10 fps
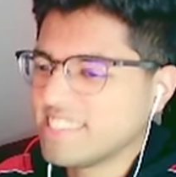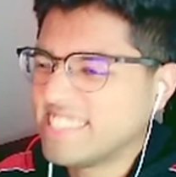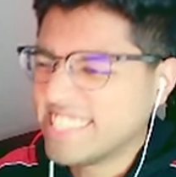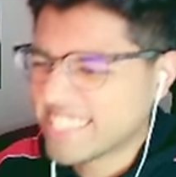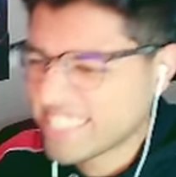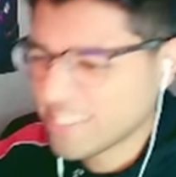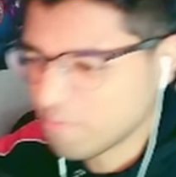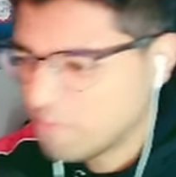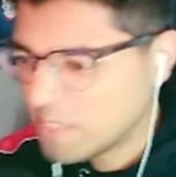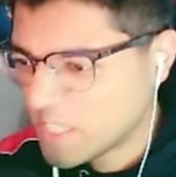
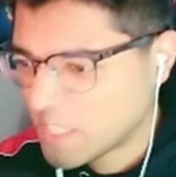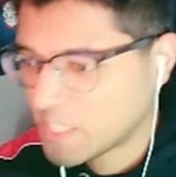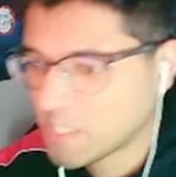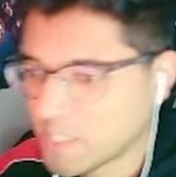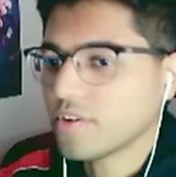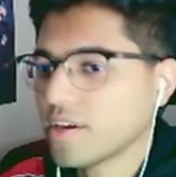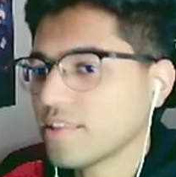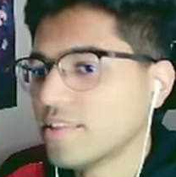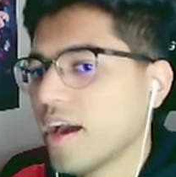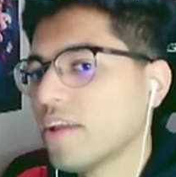Gilgamesh. Okay,
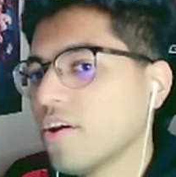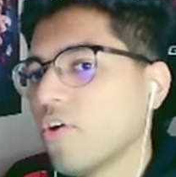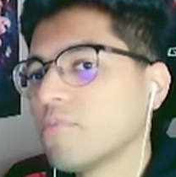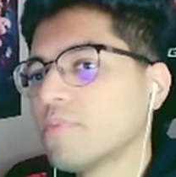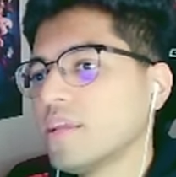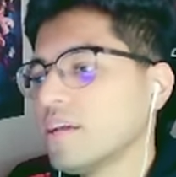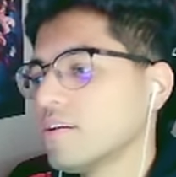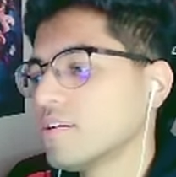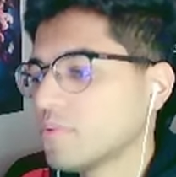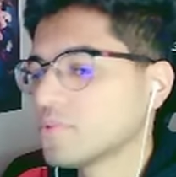that
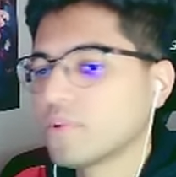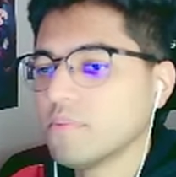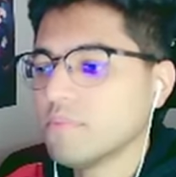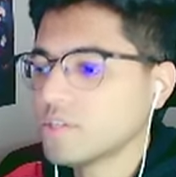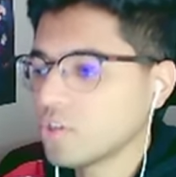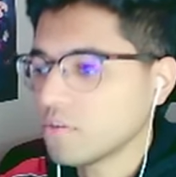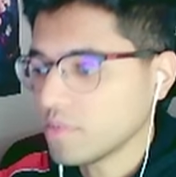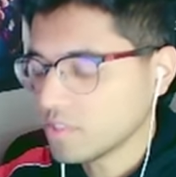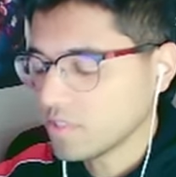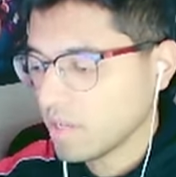opening, that was one of the best
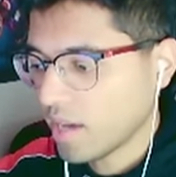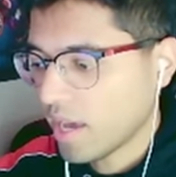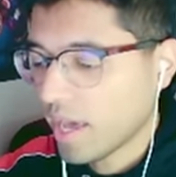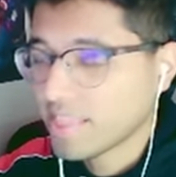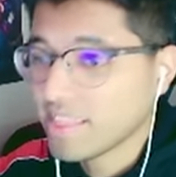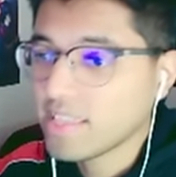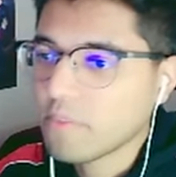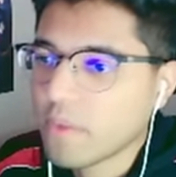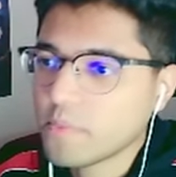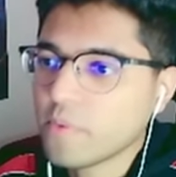openings today. I think that
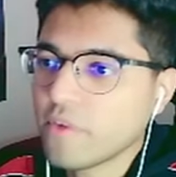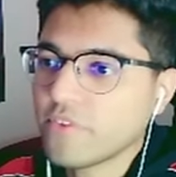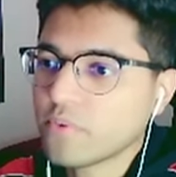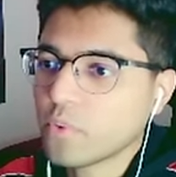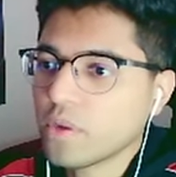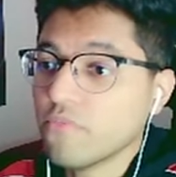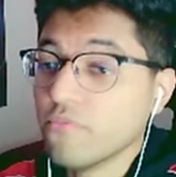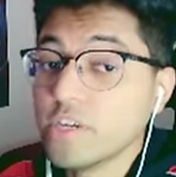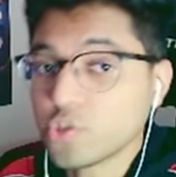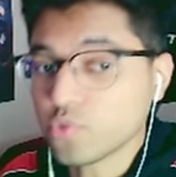might be my favorite one,
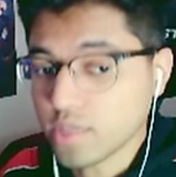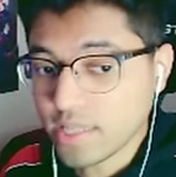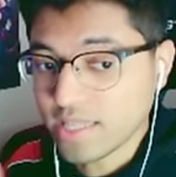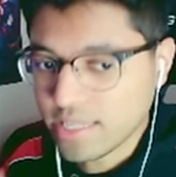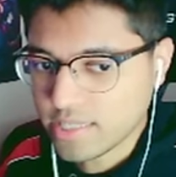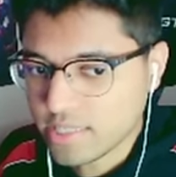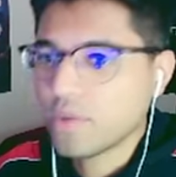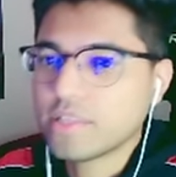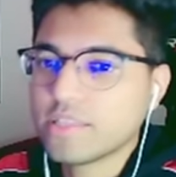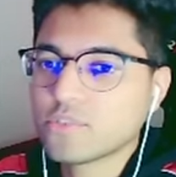visually at least.
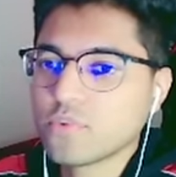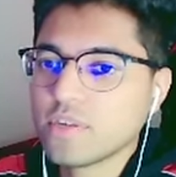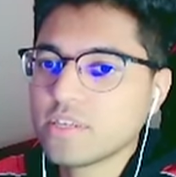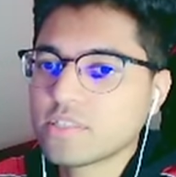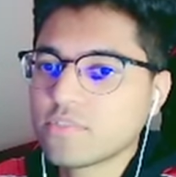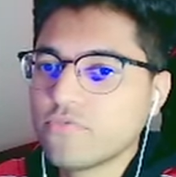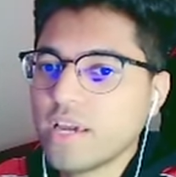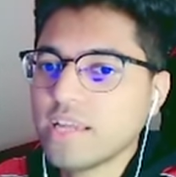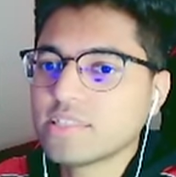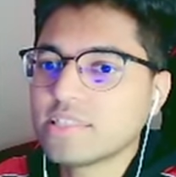Wait, this one is
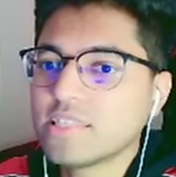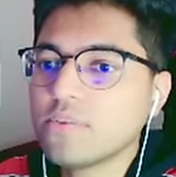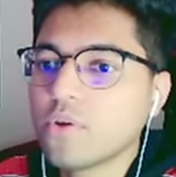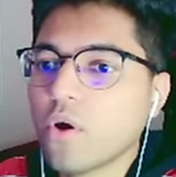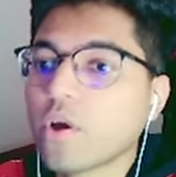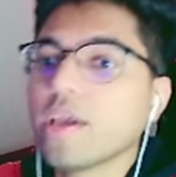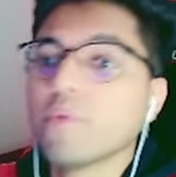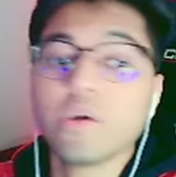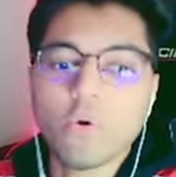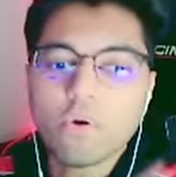Fate Zero. Okay, here
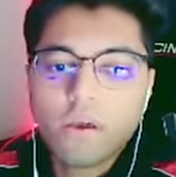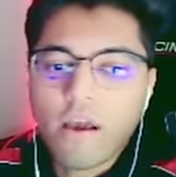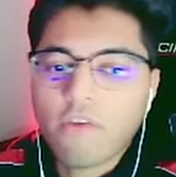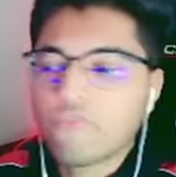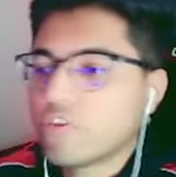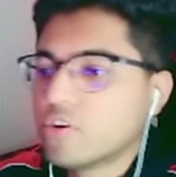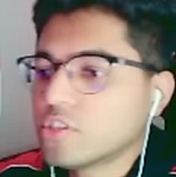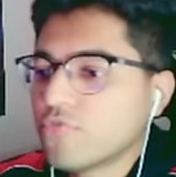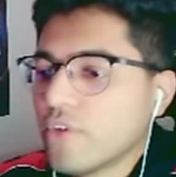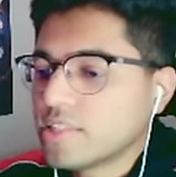we go.
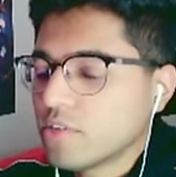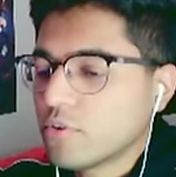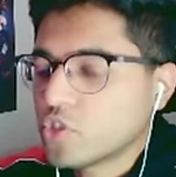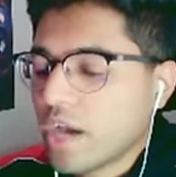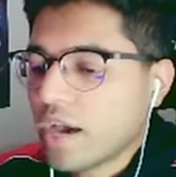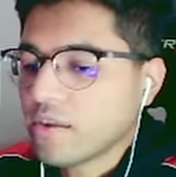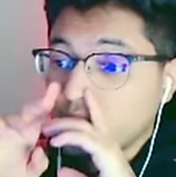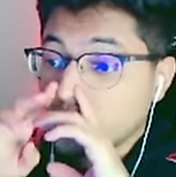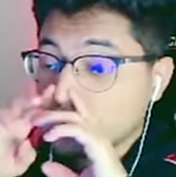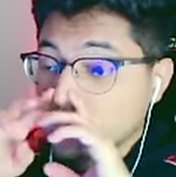first fade zero, chat,
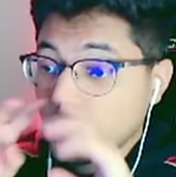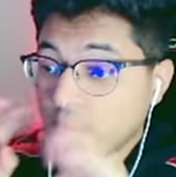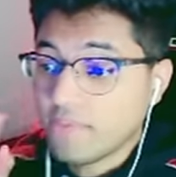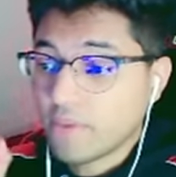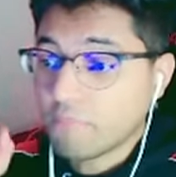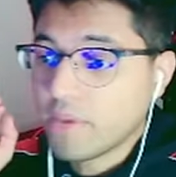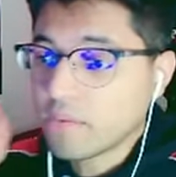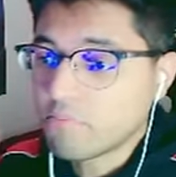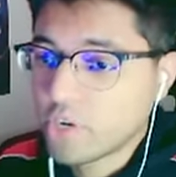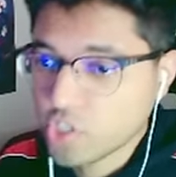this is gonna leave a big
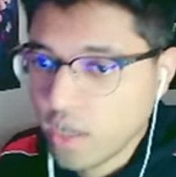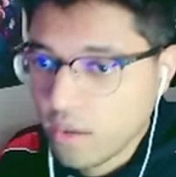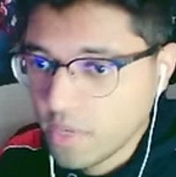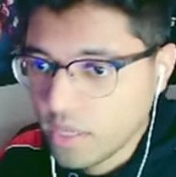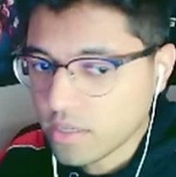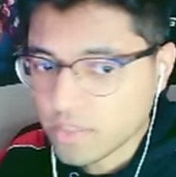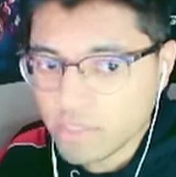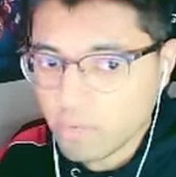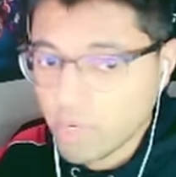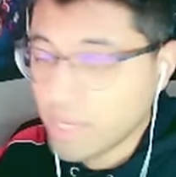impression on me, because
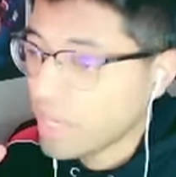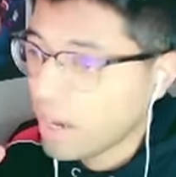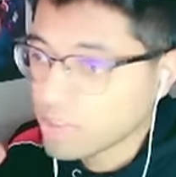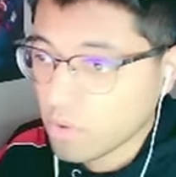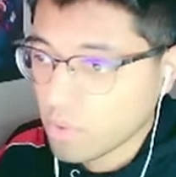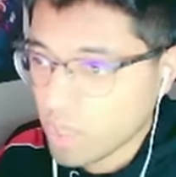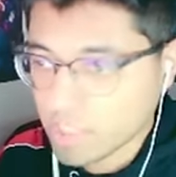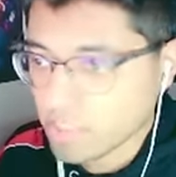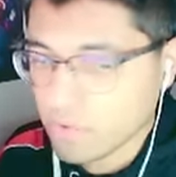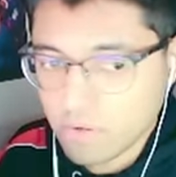right now I don't want to watch
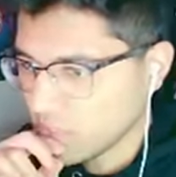zero.